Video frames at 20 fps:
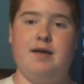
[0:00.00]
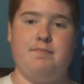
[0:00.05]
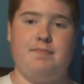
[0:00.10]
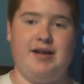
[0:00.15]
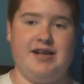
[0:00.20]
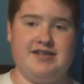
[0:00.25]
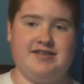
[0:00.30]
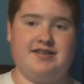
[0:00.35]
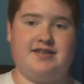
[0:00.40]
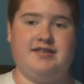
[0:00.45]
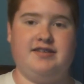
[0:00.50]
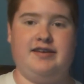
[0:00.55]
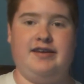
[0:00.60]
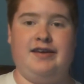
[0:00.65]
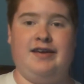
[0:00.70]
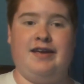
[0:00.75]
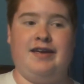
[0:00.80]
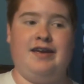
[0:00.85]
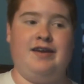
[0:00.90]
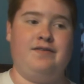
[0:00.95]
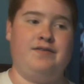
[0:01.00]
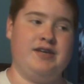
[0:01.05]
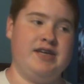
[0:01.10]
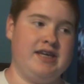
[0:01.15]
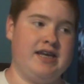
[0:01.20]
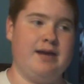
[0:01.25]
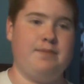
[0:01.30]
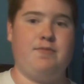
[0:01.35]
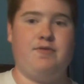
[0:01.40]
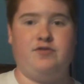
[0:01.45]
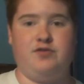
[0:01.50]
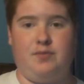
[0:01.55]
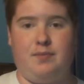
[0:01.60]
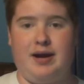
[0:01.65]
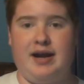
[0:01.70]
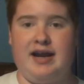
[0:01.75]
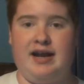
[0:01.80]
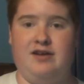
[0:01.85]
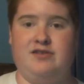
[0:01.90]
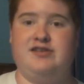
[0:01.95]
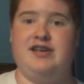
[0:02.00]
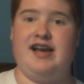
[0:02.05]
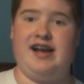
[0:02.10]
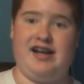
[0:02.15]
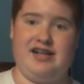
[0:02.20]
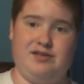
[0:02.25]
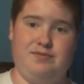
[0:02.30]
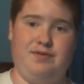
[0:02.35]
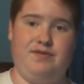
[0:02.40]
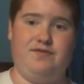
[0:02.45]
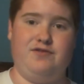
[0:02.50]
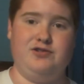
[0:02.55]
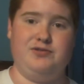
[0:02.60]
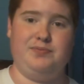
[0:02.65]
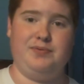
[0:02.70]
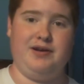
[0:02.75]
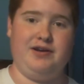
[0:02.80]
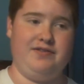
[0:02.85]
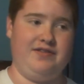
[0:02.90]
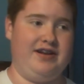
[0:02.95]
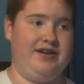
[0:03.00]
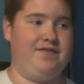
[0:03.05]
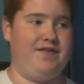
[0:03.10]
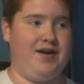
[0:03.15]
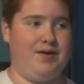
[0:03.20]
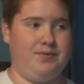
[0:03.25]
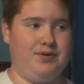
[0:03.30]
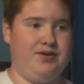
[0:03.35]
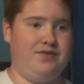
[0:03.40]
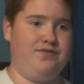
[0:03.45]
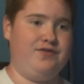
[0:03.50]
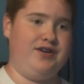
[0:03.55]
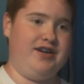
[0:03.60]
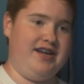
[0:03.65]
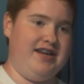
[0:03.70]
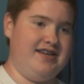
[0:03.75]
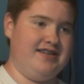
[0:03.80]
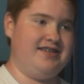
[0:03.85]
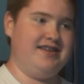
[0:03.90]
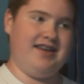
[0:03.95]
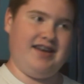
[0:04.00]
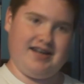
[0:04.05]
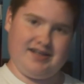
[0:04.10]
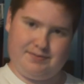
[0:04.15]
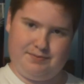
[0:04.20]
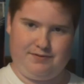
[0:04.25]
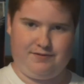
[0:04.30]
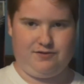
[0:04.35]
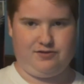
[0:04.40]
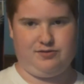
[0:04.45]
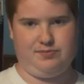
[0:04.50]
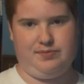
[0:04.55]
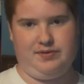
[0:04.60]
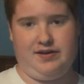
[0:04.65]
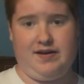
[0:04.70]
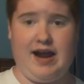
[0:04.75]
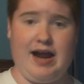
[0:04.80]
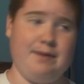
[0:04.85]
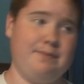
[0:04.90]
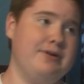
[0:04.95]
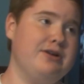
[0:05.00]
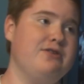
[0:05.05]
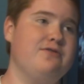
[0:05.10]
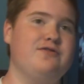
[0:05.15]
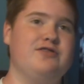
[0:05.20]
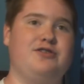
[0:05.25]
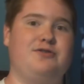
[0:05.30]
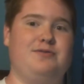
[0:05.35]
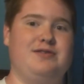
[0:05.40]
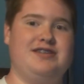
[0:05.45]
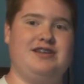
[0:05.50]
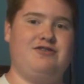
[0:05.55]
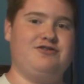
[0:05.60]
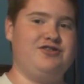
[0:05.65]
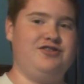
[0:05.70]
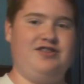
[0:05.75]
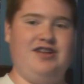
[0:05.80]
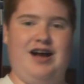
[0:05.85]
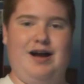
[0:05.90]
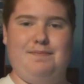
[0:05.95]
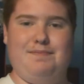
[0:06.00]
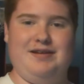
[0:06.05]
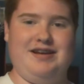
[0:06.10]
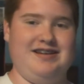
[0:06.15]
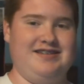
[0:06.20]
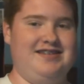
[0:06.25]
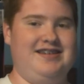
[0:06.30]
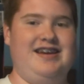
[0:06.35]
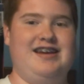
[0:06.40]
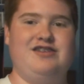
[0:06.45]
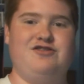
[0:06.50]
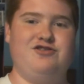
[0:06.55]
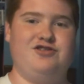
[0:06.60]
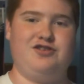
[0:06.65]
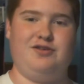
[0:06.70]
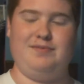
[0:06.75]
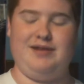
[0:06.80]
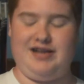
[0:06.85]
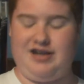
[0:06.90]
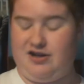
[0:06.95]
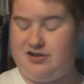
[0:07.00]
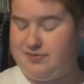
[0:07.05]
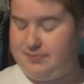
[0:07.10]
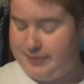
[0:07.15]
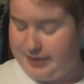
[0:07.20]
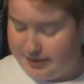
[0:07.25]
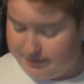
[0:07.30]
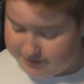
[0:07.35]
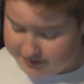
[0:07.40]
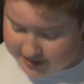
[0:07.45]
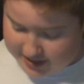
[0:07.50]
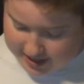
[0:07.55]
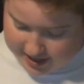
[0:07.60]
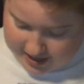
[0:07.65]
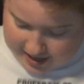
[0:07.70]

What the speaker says: Basically, if he came over to my house, I got to be first player, and then if I went over to his, he got to be first player. I went over to his house a lot because he had just so many awesome games.